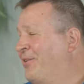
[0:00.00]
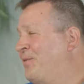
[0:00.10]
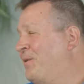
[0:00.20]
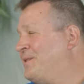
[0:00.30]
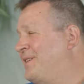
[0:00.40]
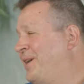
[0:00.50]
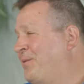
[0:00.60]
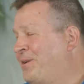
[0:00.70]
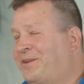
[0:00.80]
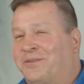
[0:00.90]
First thing I
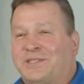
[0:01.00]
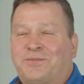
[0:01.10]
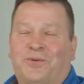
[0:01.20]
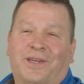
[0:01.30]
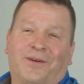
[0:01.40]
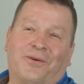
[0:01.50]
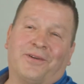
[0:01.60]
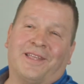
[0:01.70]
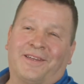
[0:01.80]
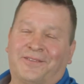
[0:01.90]
wanted to do this morning, I
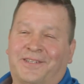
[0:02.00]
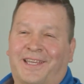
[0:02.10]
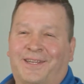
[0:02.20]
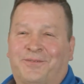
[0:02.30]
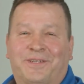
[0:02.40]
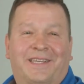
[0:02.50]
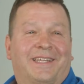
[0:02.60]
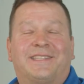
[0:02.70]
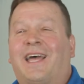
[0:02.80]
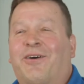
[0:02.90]
walked out and looked at it. I wanted to
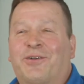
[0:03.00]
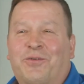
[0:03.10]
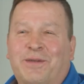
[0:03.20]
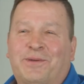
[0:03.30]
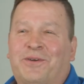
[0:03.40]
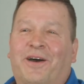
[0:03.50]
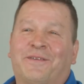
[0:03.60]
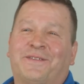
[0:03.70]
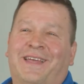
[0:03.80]
get a towel and wipe it off.